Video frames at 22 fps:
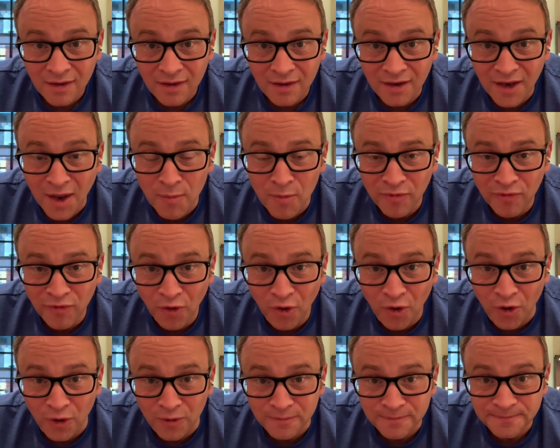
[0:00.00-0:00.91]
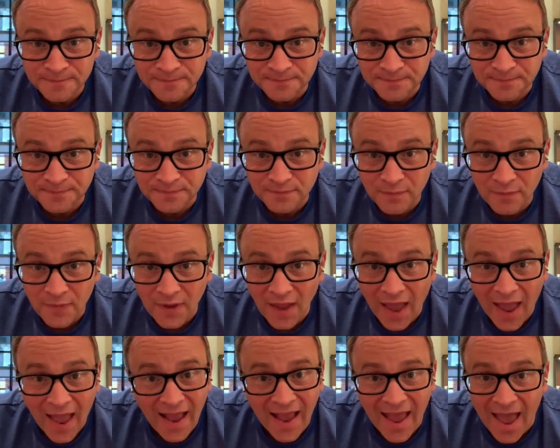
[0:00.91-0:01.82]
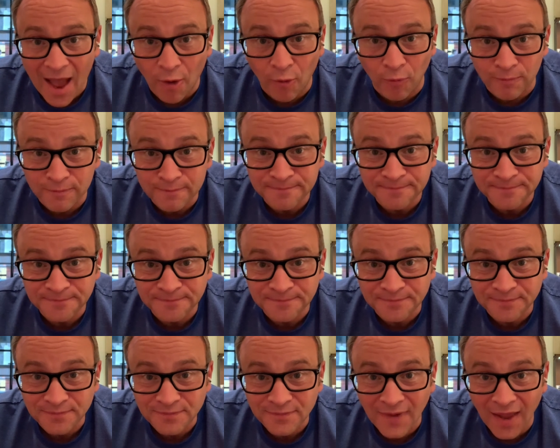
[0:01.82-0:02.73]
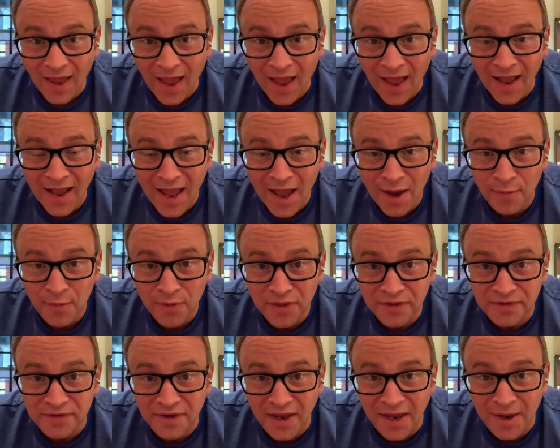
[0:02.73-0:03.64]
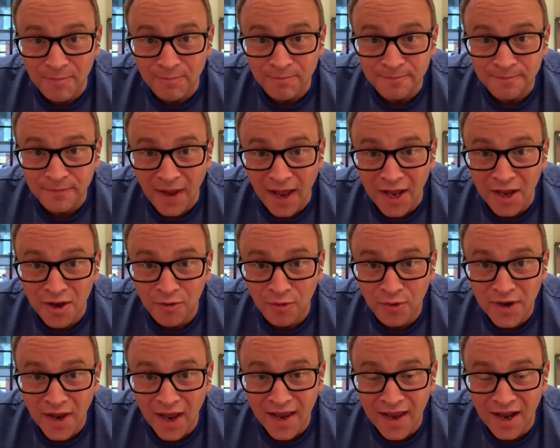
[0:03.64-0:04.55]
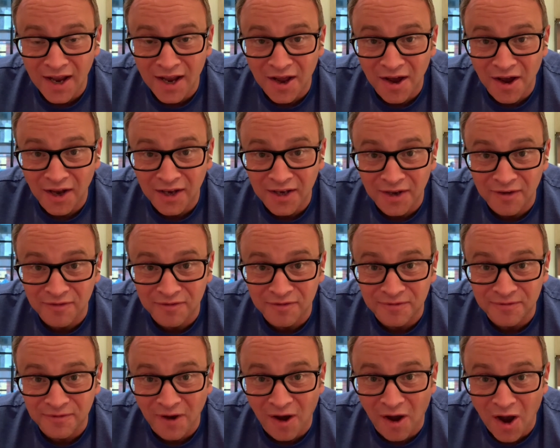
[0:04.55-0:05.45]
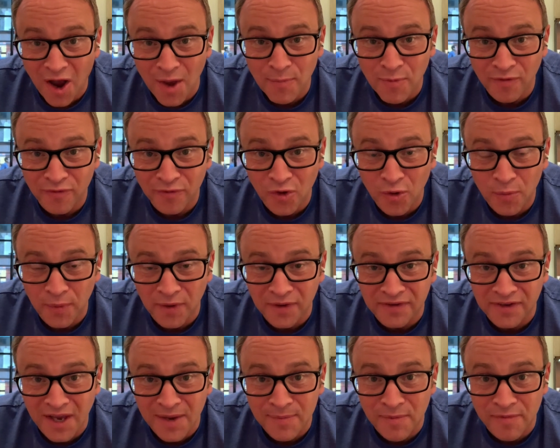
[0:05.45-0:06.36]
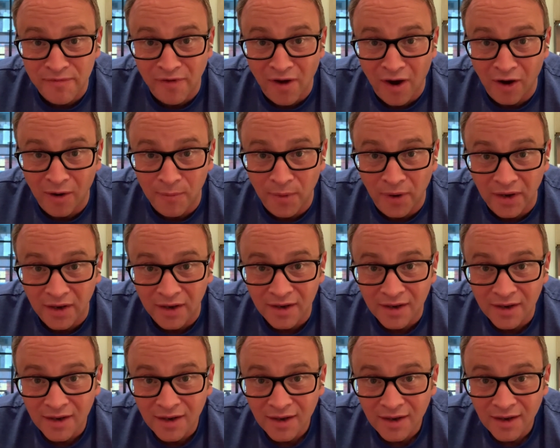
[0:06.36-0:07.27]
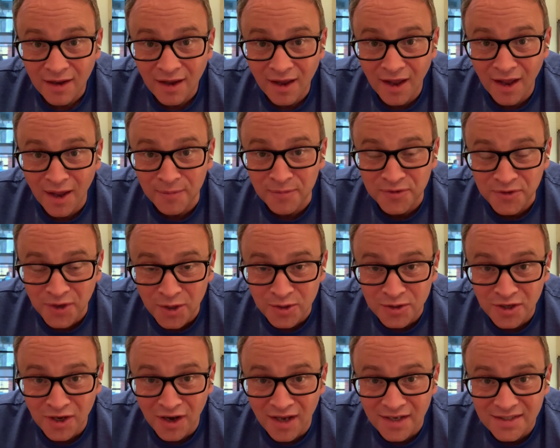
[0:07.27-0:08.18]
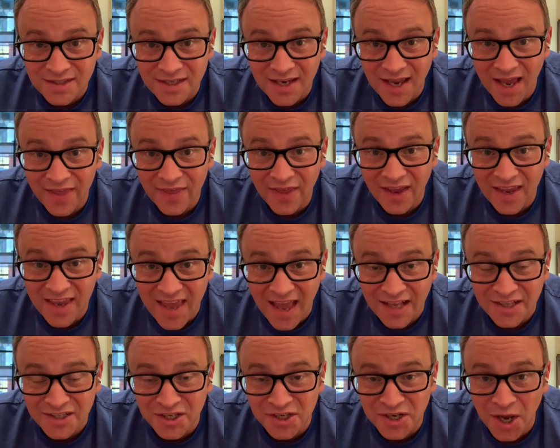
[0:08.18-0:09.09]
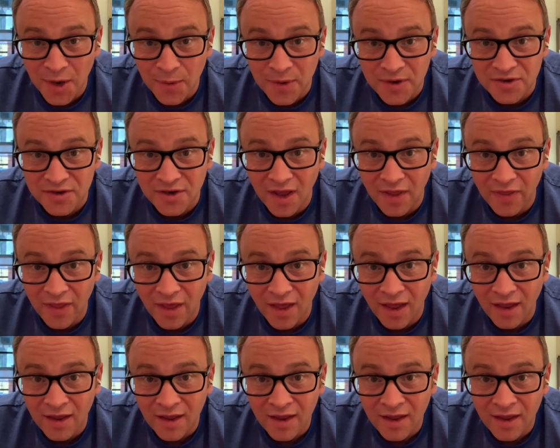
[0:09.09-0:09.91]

Number 4, hang out with the team and create a kind of high-performing team environment. Socialize together, get to know each other,